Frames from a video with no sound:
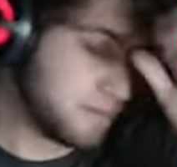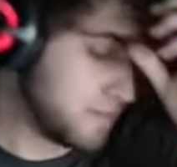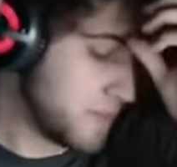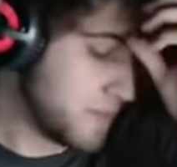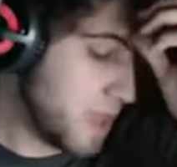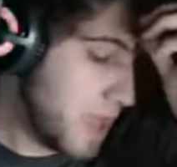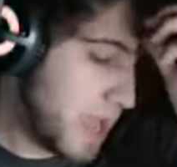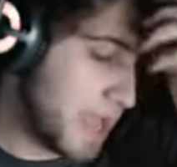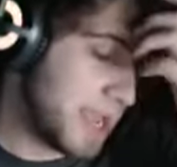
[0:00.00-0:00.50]

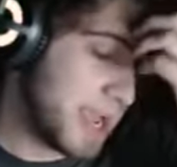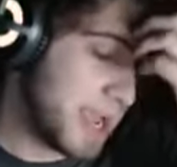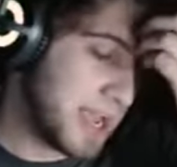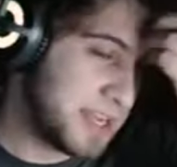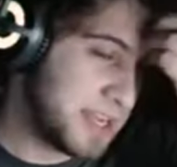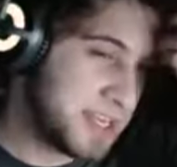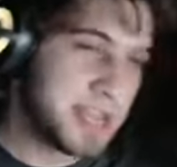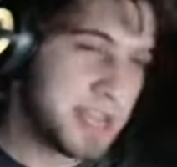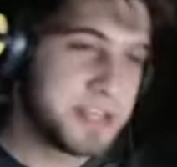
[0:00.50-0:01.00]
I
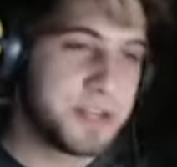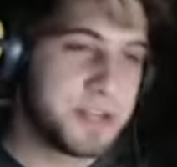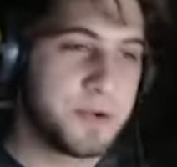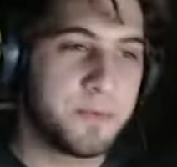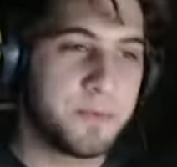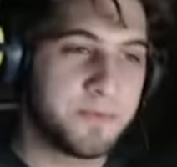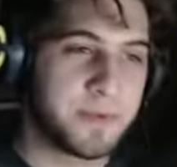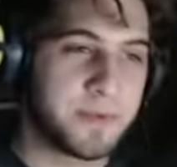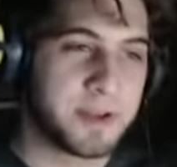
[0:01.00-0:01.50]
do
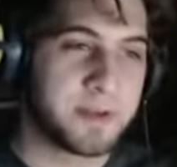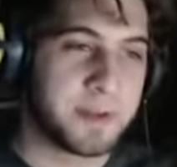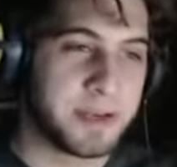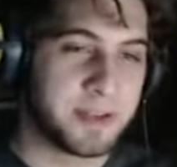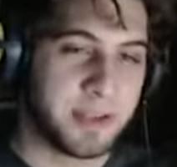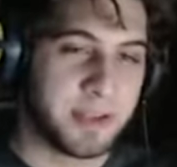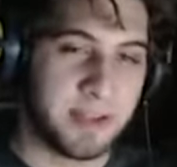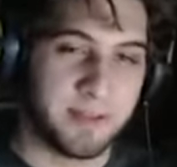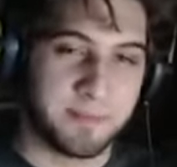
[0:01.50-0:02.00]

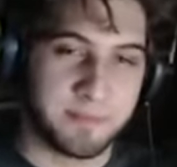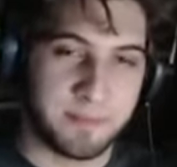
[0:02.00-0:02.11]
fundamentally